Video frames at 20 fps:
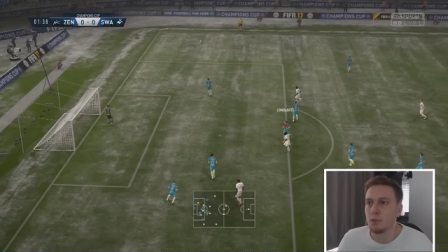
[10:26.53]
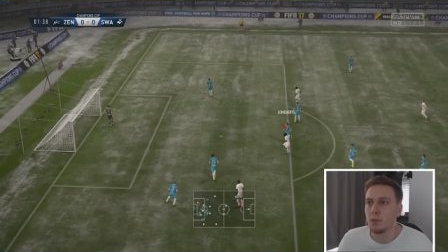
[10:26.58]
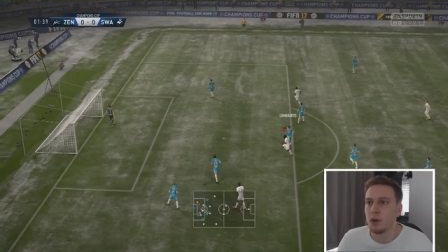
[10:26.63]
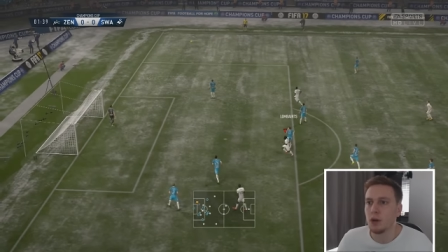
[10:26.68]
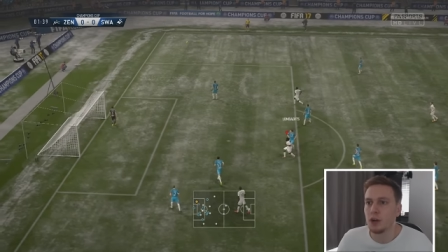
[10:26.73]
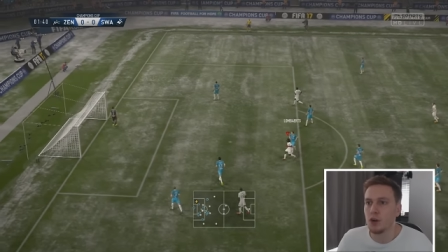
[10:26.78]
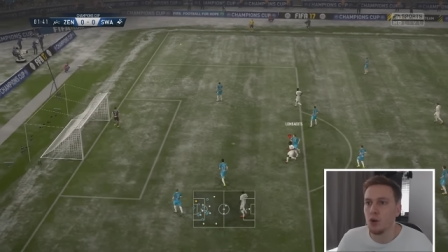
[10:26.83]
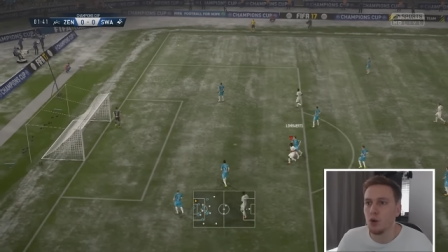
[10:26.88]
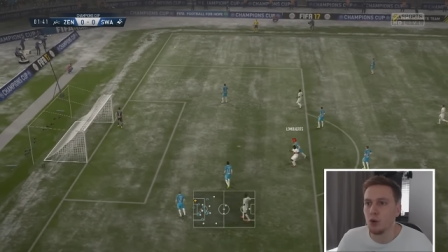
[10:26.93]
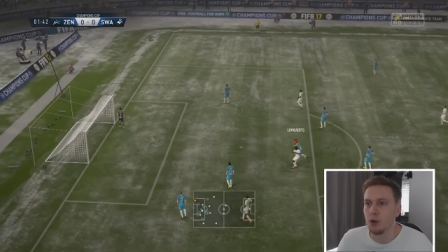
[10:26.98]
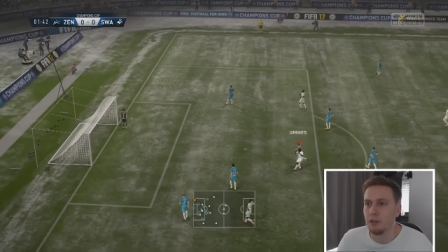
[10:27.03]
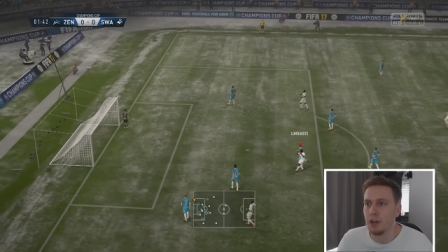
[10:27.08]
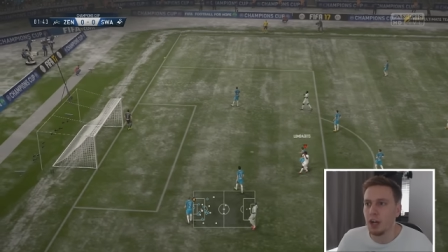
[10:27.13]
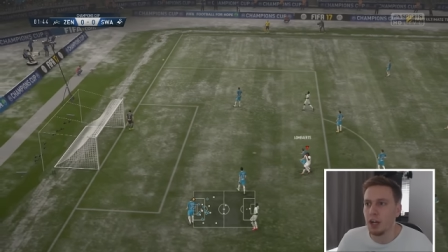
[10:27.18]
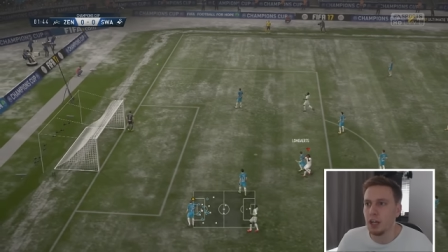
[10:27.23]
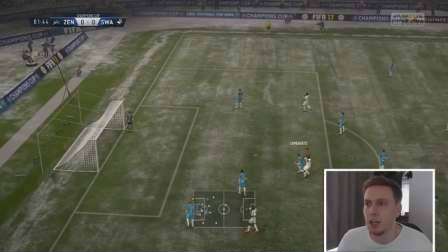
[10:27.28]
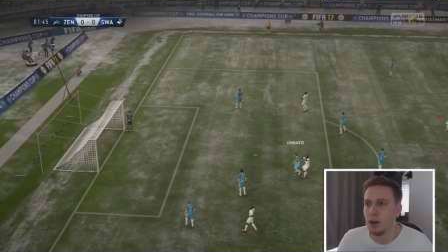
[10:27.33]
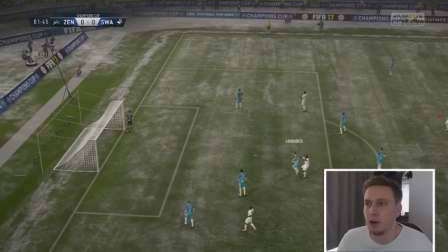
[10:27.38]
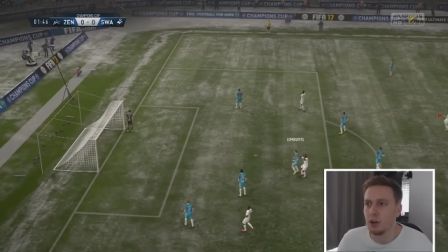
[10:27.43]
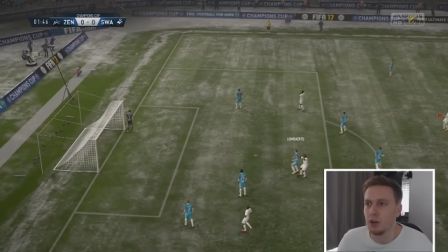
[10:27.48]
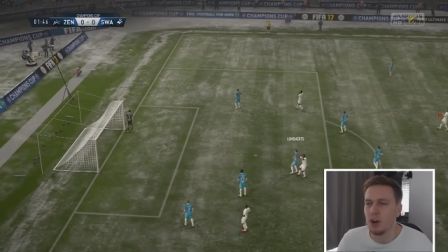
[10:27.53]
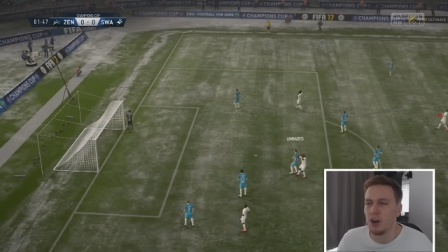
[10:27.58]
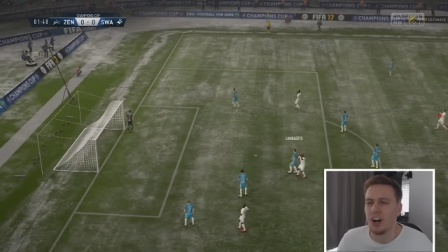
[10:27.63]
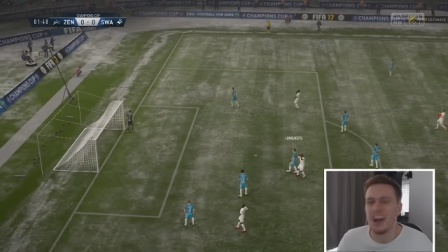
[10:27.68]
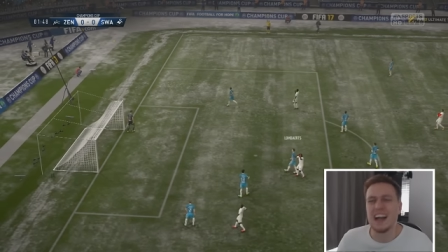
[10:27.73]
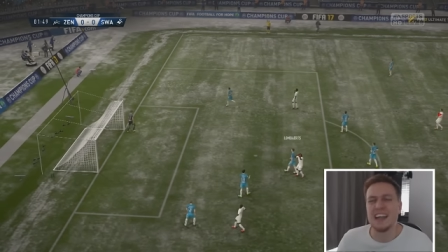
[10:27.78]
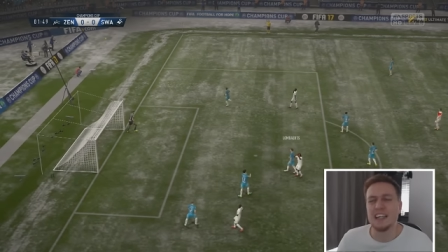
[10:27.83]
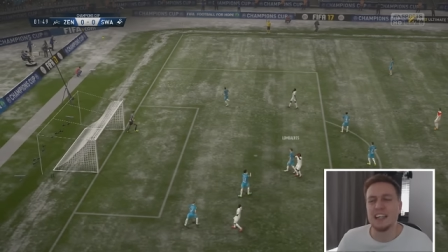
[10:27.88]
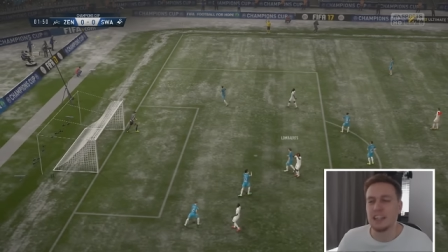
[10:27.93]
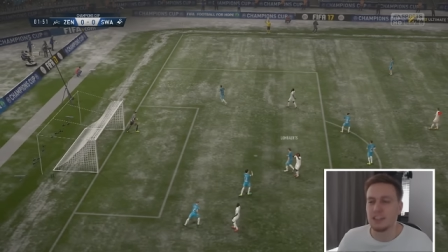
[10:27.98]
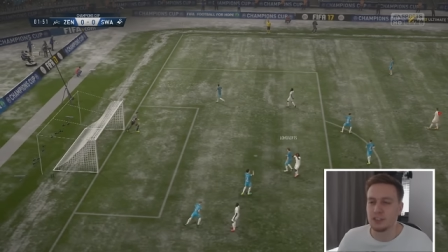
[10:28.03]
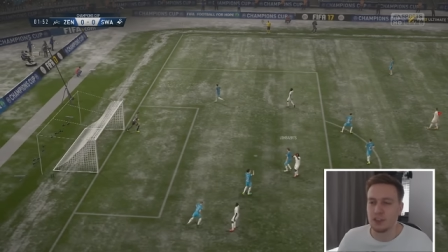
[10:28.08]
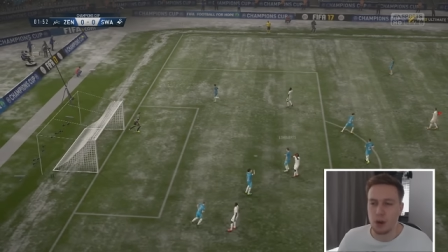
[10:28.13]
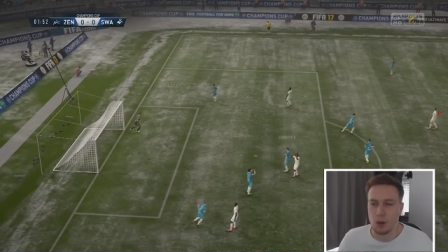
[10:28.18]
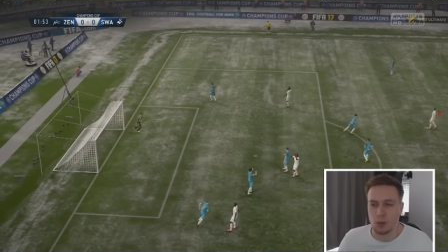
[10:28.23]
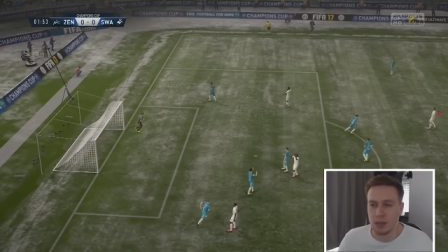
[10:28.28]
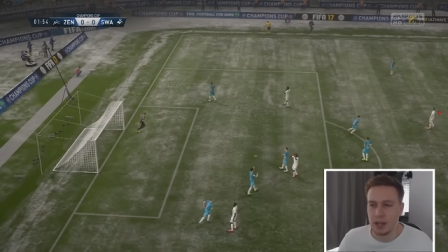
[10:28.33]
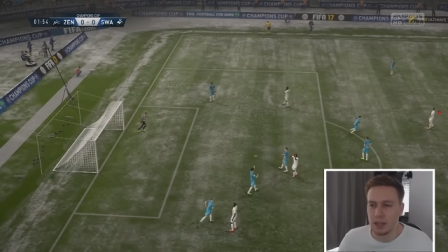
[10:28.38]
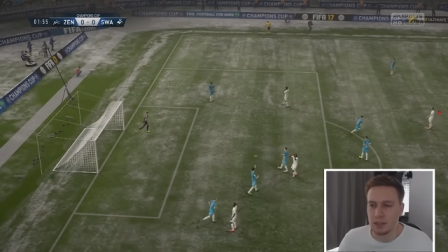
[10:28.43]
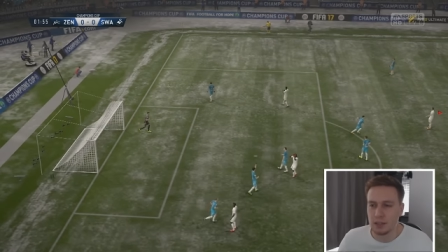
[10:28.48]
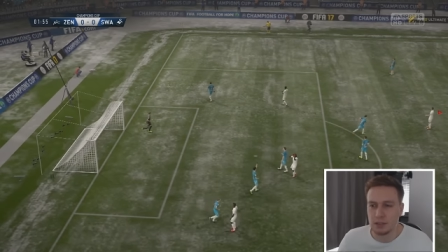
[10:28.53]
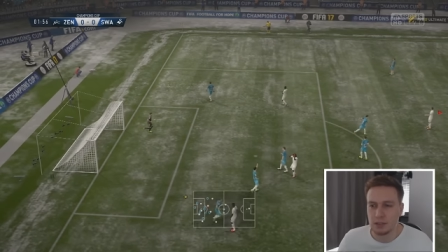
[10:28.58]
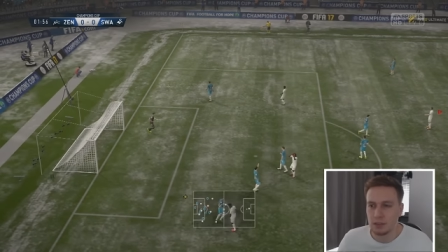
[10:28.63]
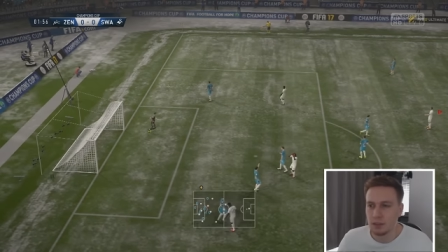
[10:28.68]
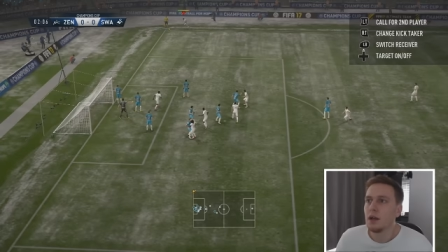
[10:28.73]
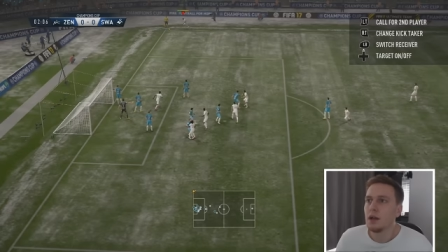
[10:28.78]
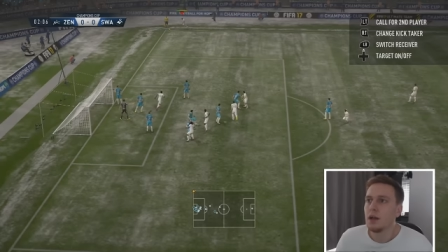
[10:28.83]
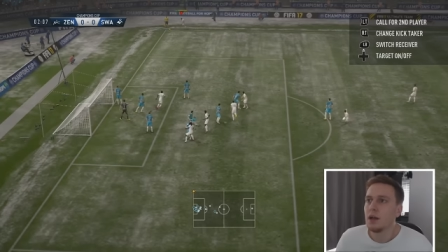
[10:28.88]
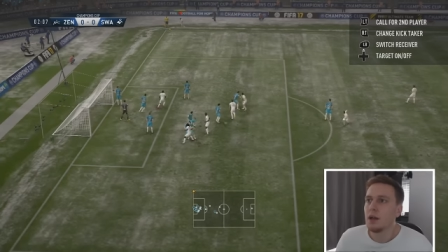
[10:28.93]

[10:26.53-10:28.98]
Won a corner early on. I hate these goal nets.